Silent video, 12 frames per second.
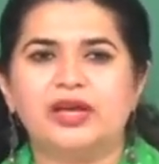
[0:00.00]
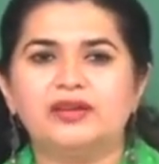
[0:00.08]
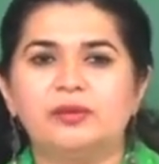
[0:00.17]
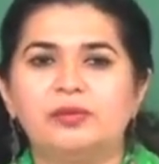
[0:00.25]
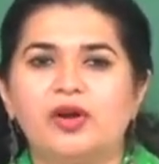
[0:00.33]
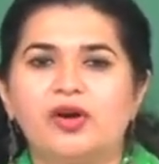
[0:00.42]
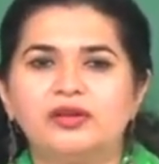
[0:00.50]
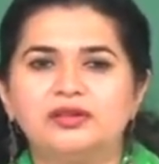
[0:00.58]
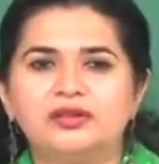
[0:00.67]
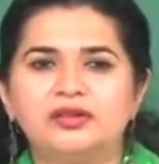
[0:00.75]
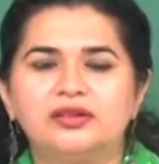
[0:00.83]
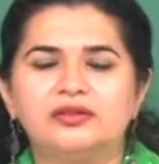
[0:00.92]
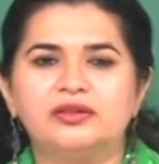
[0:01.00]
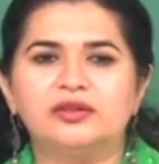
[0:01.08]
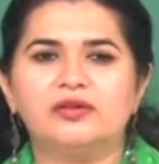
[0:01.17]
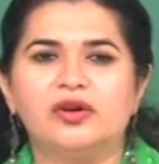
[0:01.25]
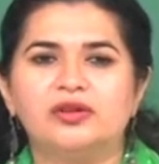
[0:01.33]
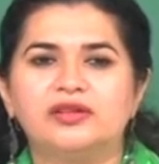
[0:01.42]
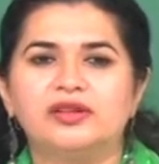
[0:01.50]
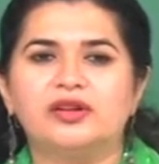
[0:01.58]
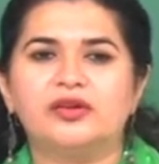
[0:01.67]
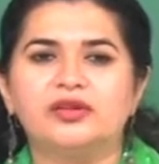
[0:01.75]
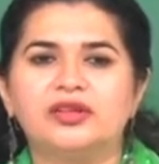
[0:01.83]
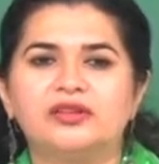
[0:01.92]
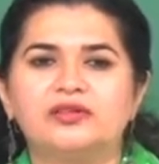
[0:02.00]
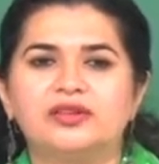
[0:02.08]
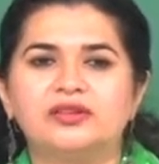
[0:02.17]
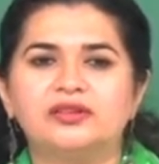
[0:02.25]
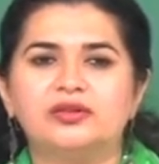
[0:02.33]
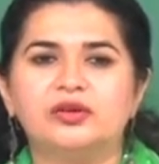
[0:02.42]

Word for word: and the plot revolves around his visit